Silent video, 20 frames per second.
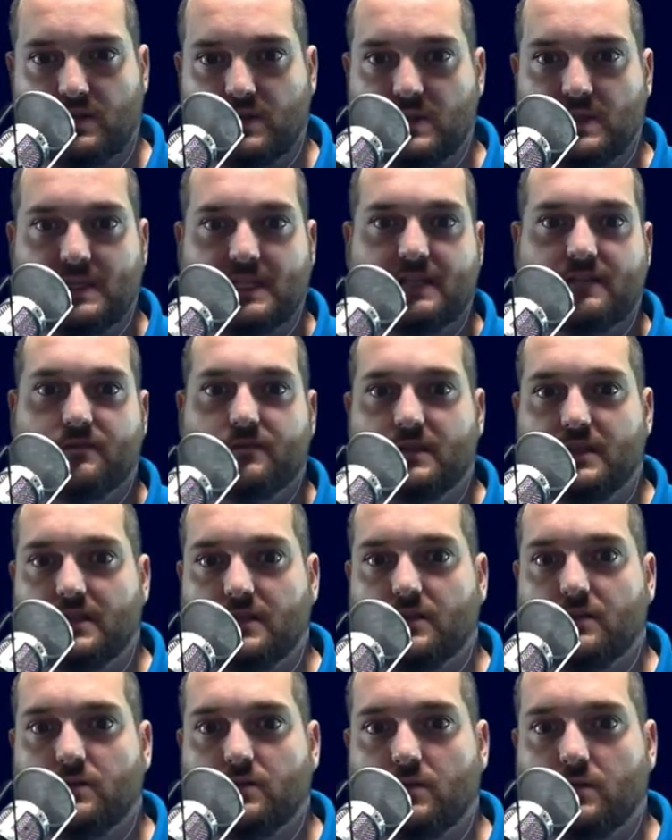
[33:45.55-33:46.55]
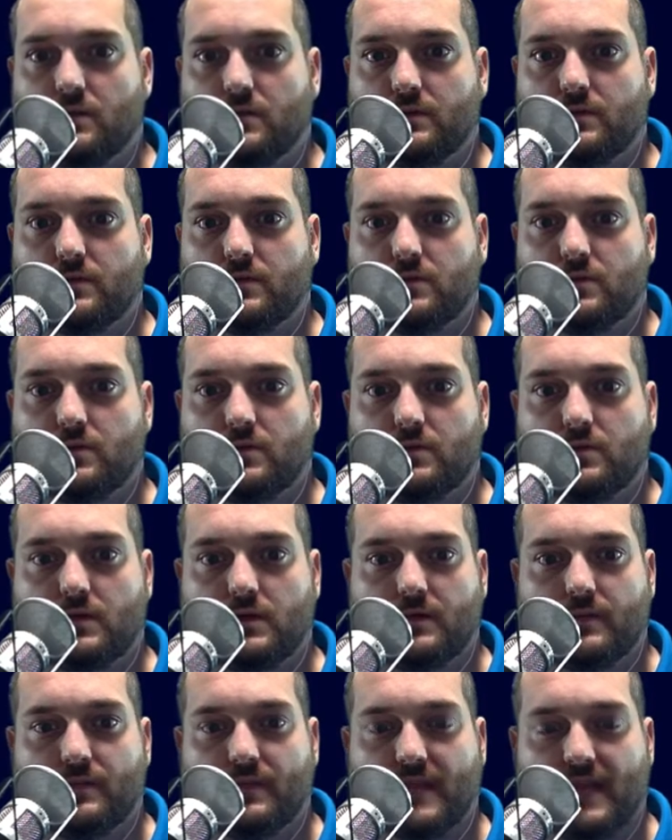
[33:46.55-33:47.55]
Do you need a video going through
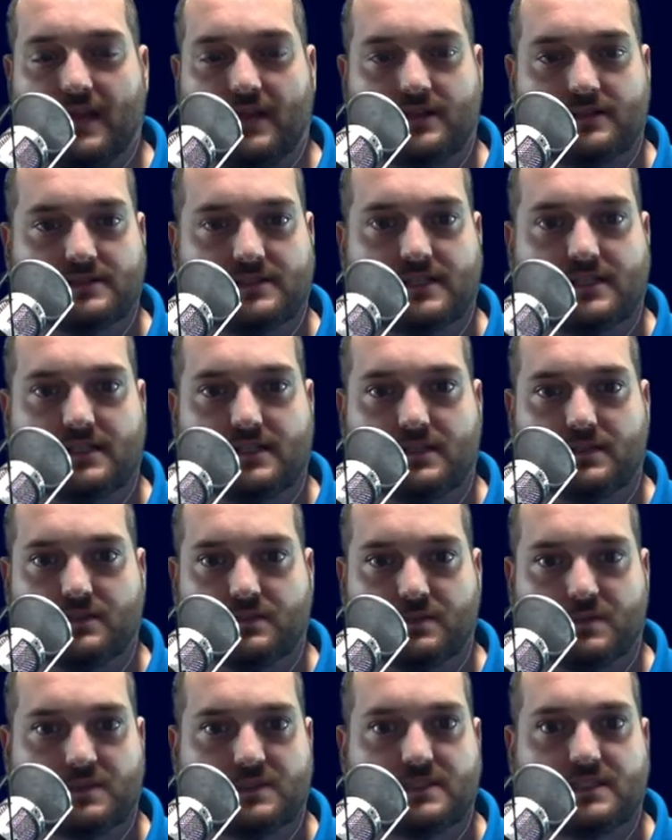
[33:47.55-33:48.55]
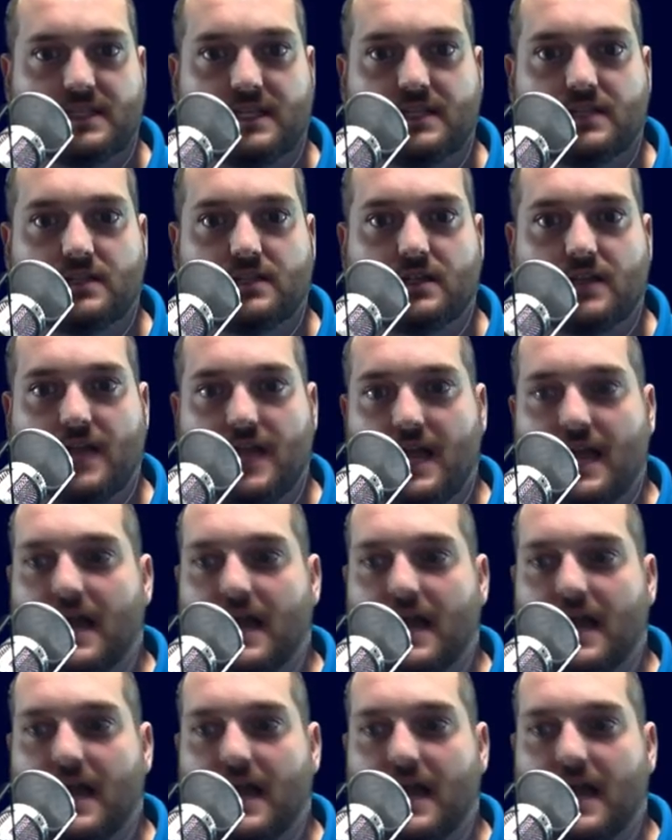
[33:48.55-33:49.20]
um, how exactly it was put together?